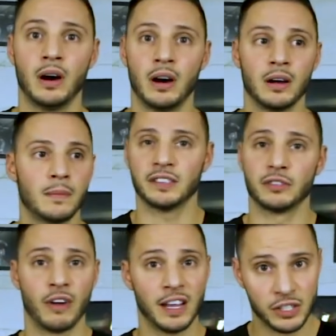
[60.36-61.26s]
are: it's
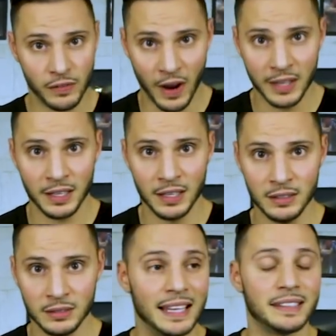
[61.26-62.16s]
a range finder,
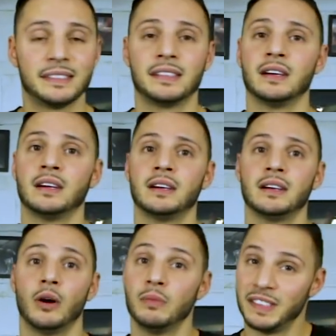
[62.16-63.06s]
it's
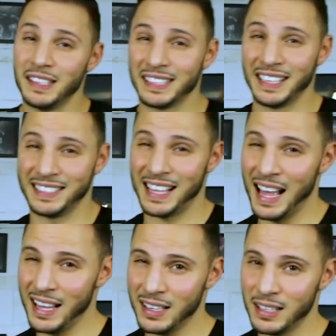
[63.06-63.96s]
obviously it's an
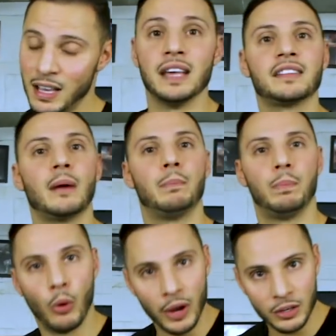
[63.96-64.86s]
attack, it's a
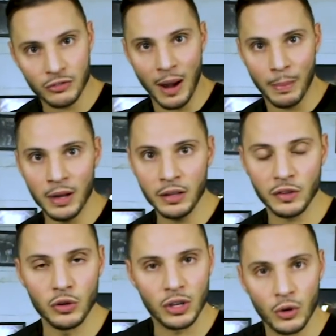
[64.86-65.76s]
point grabber,
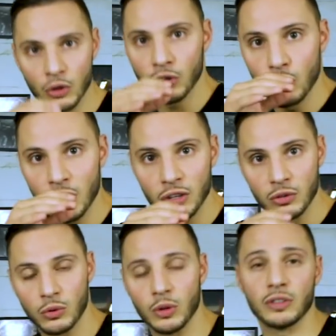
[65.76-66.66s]
so you
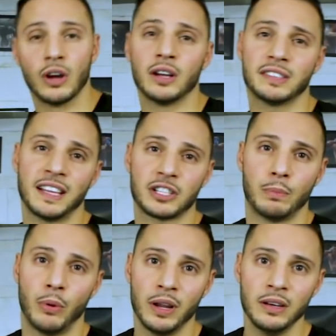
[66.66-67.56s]
can snatch
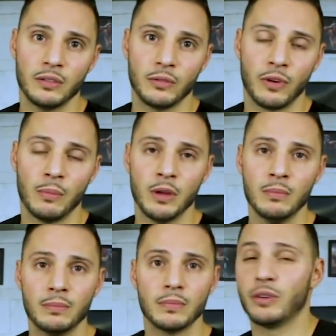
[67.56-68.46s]
a point from
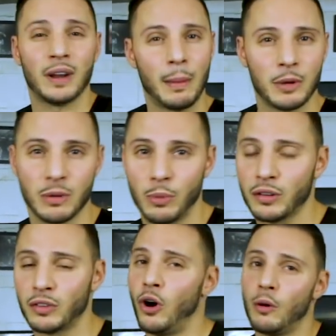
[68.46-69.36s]
them. If you're an amateur
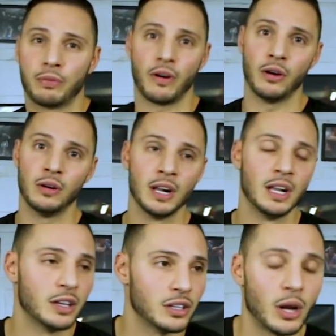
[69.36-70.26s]
boxer or pro,
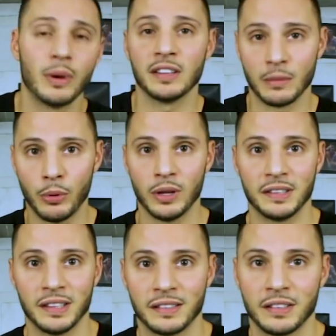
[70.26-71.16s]
you know, it is a point
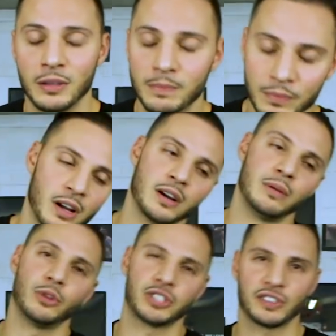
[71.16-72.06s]
system,
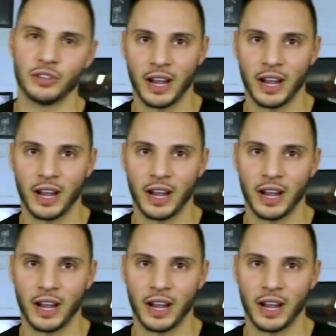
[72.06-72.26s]
not just